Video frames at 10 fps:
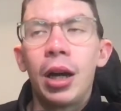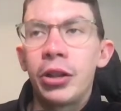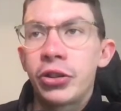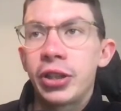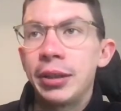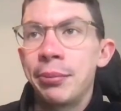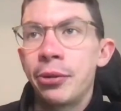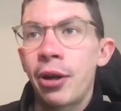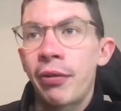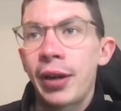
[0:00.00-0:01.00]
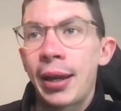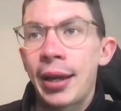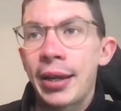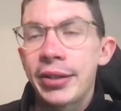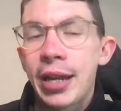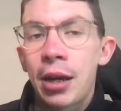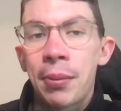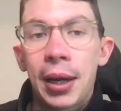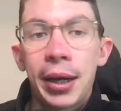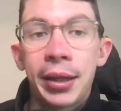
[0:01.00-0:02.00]
I just think Bruno Fernandes now
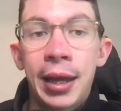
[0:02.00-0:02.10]
playing in